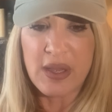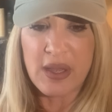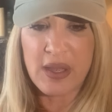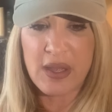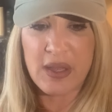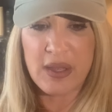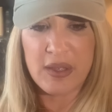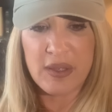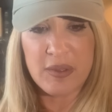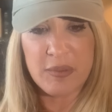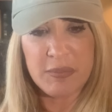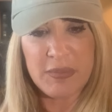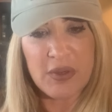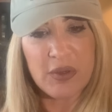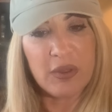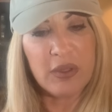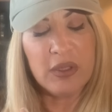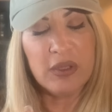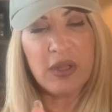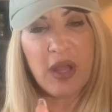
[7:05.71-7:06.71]

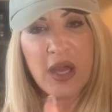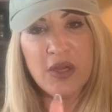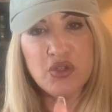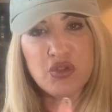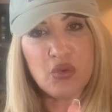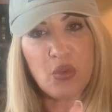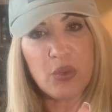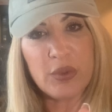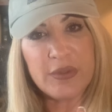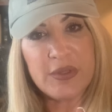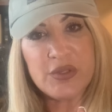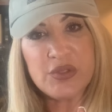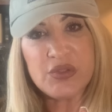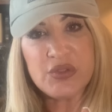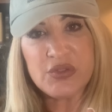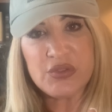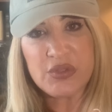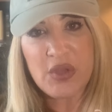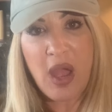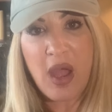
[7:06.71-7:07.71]
Their clutch, or the
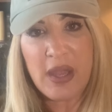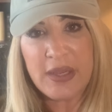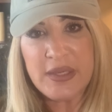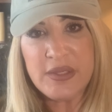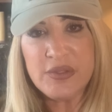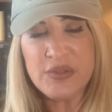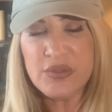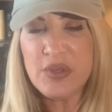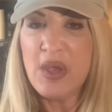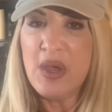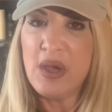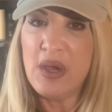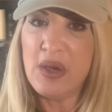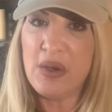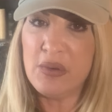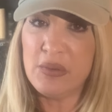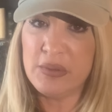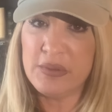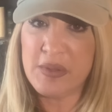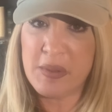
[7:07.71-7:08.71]
size
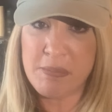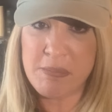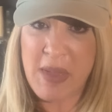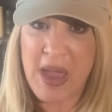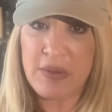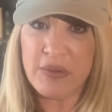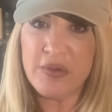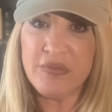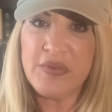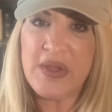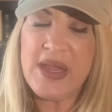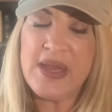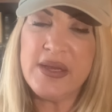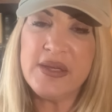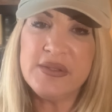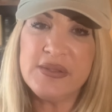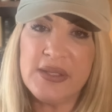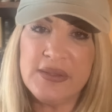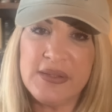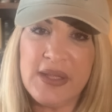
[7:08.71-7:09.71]
or the amount of
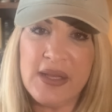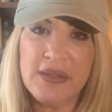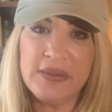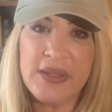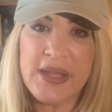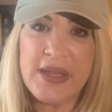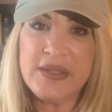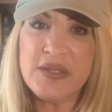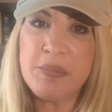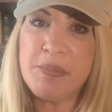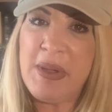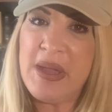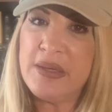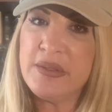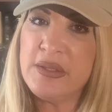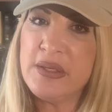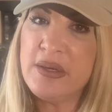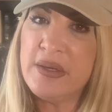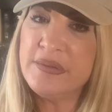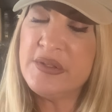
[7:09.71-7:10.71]
eggs that they lay,
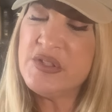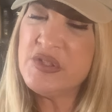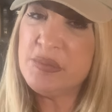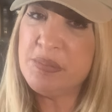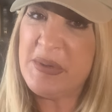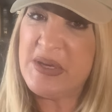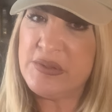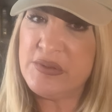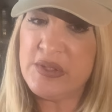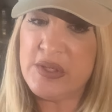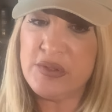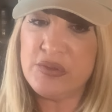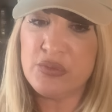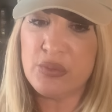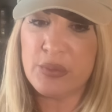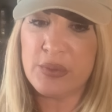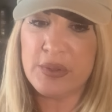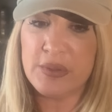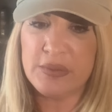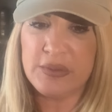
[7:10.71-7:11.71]
depending on the species
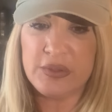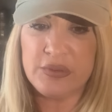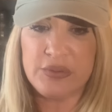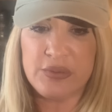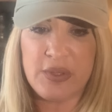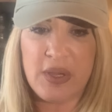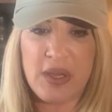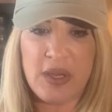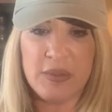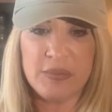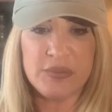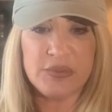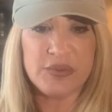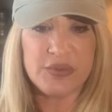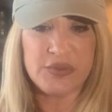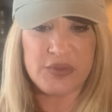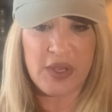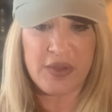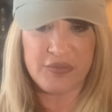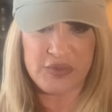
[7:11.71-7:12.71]
or the
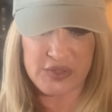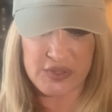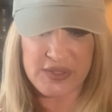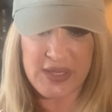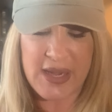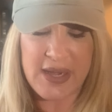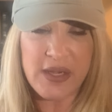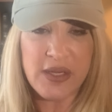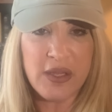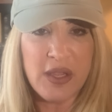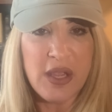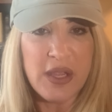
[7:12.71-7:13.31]
of snake,